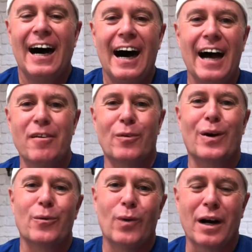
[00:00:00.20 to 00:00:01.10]
Hi
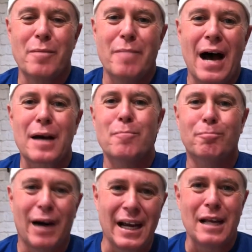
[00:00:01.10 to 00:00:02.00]
everyone, welcome back.
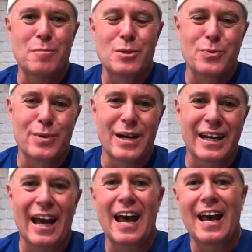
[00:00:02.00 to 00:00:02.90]
My name is Rick
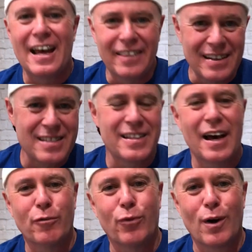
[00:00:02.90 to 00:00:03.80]
and this is the
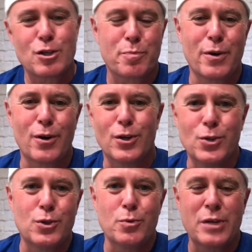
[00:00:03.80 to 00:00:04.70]
Helpful Entrepreneur
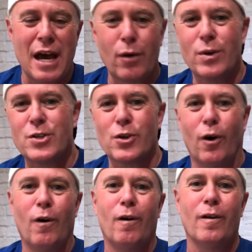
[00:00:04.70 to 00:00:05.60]
YouTube channel, which is
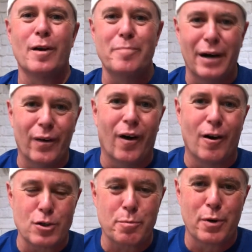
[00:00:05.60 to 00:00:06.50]
all about
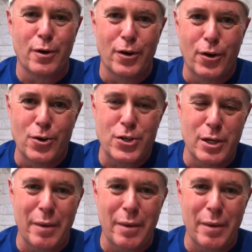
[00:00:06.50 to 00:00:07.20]
entrepreneurship.